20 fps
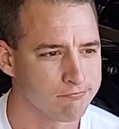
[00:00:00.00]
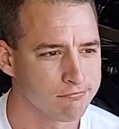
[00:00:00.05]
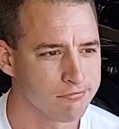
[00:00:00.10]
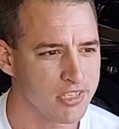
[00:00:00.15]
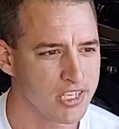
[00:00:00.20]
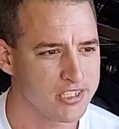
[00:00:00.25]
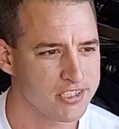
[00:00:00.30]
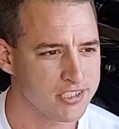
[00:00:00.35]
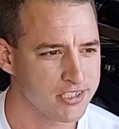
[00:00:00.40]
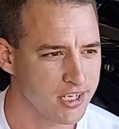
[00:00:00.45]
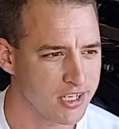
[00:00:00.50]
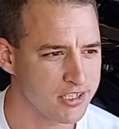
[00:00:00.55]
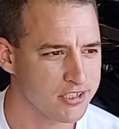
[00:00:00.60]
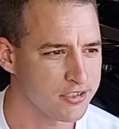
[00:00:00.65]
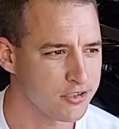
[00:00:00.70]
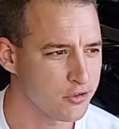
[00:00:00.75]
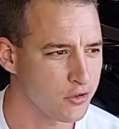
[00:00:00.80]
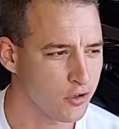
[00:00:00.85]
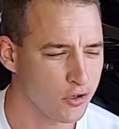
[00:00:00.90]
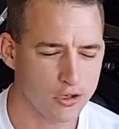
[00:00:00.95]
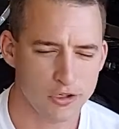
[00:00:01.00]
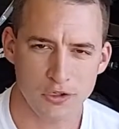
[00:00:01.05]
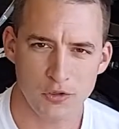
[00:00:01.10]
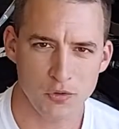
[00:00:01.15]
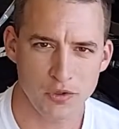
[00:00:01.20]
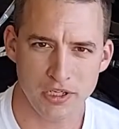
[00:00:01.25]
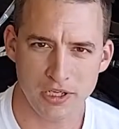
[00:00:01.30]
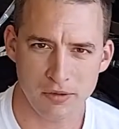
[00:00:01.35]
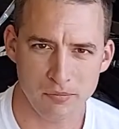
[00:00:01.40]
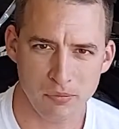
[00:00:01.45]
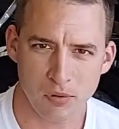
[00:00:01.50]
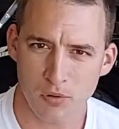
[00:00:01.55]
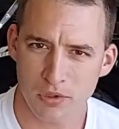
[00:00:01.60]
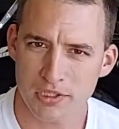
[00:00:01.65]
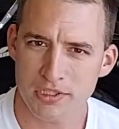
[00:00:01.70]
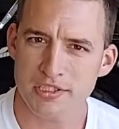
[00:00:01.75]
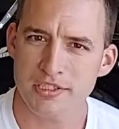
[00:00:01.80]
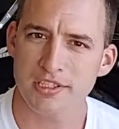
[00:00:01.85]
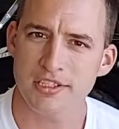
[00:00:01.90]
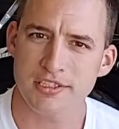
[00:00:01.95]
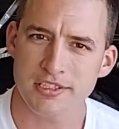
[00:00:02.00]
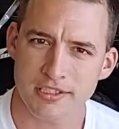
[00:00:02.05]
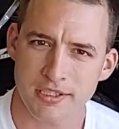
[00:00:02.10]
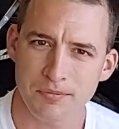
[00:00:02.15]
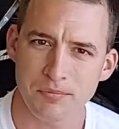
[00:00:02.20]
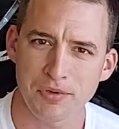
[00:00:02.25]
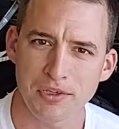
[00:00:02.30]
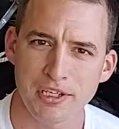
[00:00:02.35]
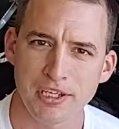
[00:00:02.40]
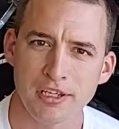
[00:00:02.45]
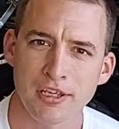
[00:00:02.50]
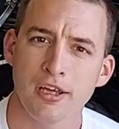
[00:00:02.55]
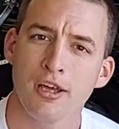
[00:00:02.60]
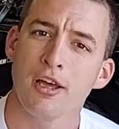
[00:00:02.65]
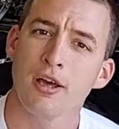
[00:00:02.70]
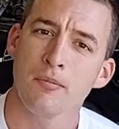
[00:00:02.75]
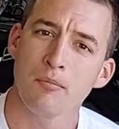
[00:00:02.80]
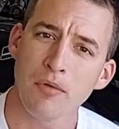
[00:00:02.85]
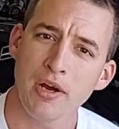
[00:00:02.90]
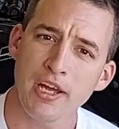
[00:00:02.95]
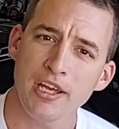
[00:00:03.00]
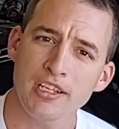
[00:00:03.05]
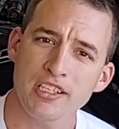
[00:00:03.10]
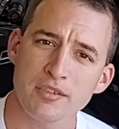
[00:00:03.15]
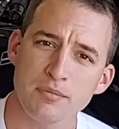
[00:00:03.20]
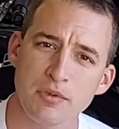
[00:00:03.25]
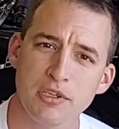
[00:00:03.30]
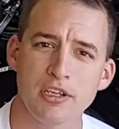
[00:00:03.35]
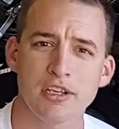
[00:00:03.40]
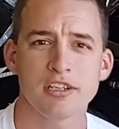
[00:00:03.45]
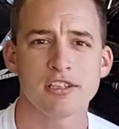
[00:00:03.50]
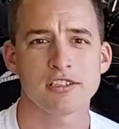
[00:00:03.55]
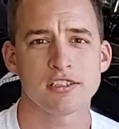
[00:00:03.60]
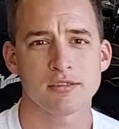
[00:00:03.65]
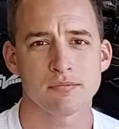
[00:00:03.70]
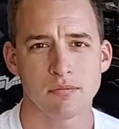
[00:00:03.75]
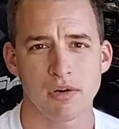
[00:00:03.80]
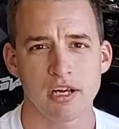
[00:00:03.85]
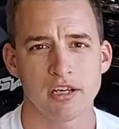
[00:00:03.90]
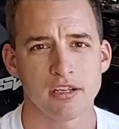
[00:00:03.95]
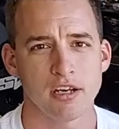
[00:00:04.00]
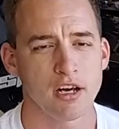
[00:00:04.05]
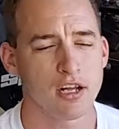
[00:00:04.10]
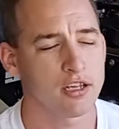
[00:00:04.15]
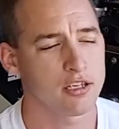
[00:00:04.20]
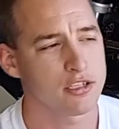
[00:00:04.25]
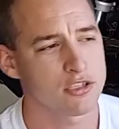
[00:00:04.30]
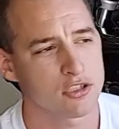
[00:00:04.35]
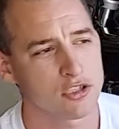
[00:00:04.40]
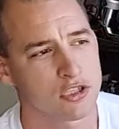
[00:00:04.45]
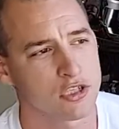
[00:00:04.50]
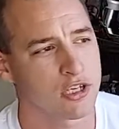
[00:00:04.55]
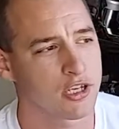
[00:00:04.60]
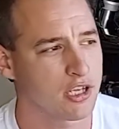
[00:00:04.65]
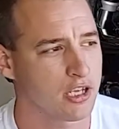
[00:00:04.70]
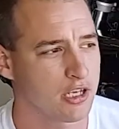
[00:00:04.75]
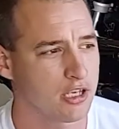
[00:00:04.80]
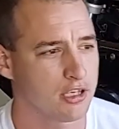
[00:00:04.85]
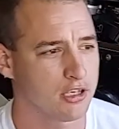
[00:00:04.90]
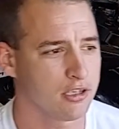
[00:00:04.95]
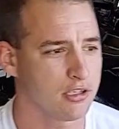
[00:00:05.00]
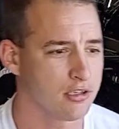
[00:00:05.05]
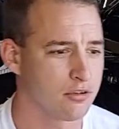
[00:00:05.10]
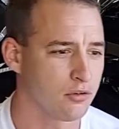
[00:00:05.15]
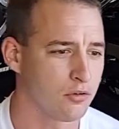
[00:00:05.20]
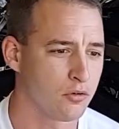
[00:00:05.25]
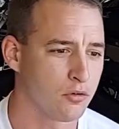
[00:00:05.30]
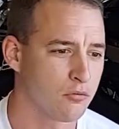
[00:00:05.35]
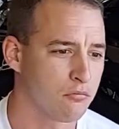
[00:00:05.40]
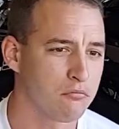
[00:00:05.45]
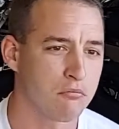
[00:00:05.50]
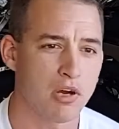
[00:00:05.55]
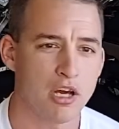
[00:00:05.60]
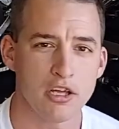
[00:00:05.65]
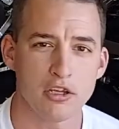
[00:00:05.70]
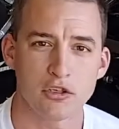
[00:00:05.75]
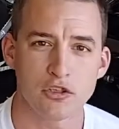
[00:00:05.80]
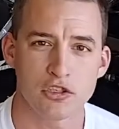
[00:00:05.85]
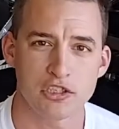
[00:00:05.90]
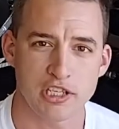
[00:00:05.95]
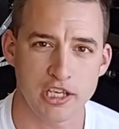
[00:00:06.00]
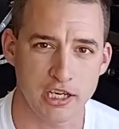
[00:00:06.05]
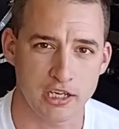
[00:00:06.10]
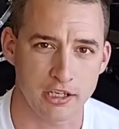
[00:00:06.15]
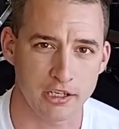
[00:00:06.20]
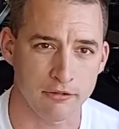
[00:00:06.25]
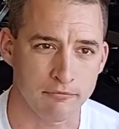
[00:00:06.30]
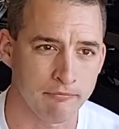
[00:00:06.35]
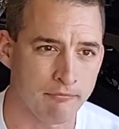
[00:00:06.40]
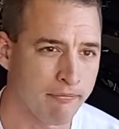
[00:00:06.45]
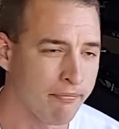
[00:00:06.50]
It's not to argue any points. It's simply my experience, my knowledge, and my understanding.